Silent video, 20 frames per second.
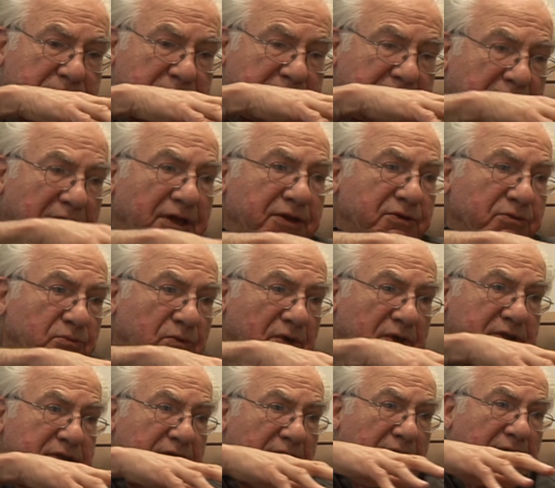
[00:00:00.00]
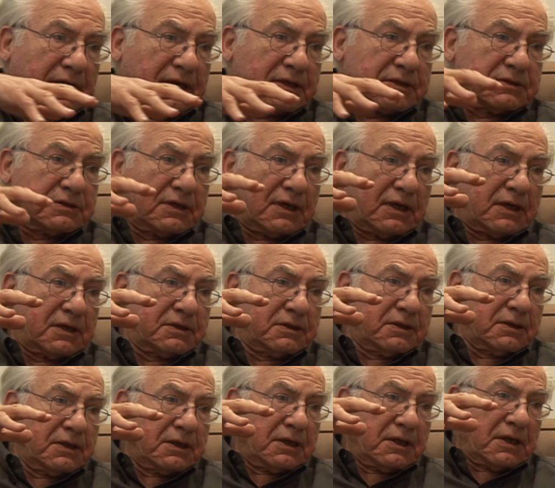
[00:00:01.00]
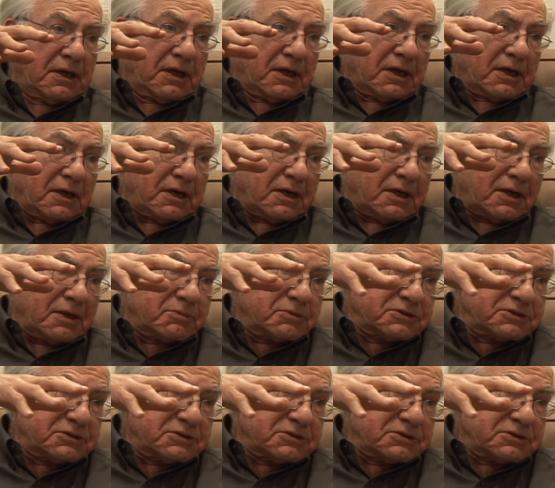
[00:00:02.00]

the other work that I had done, I